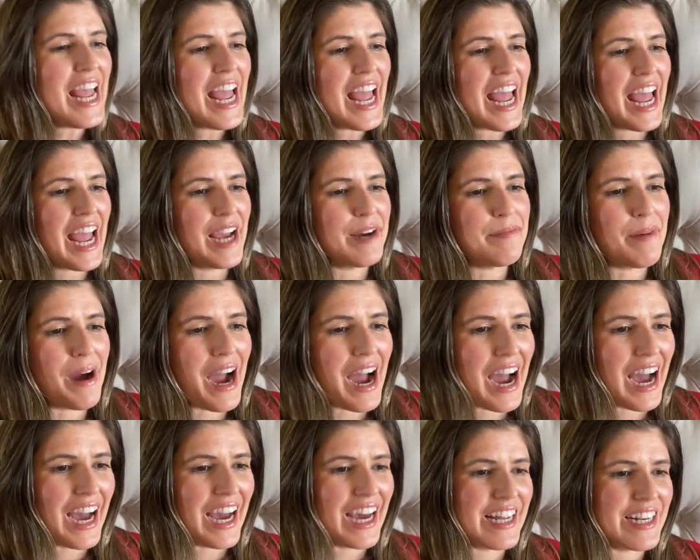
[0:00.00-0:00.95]

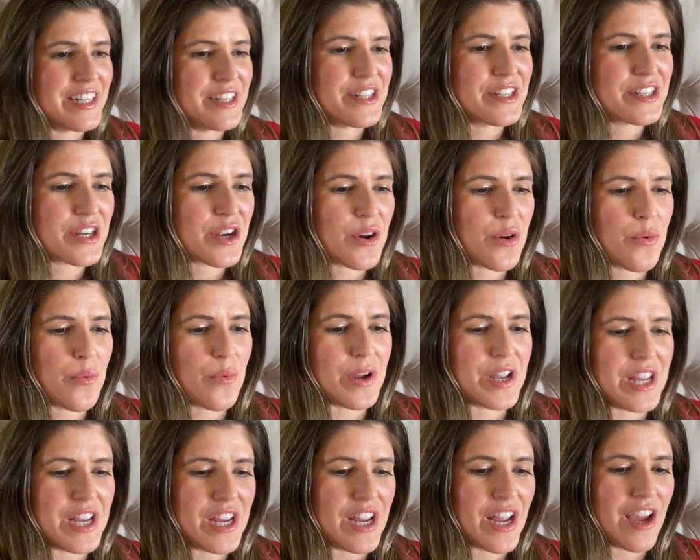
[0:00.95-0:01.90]
And
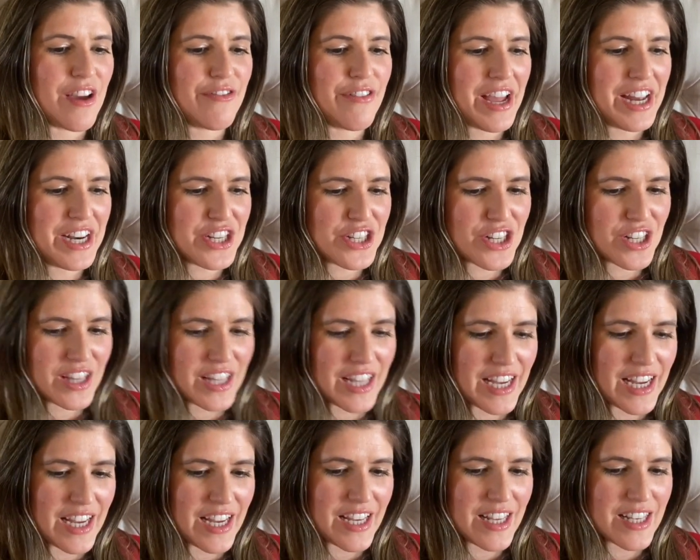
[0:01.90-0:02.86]
we eventually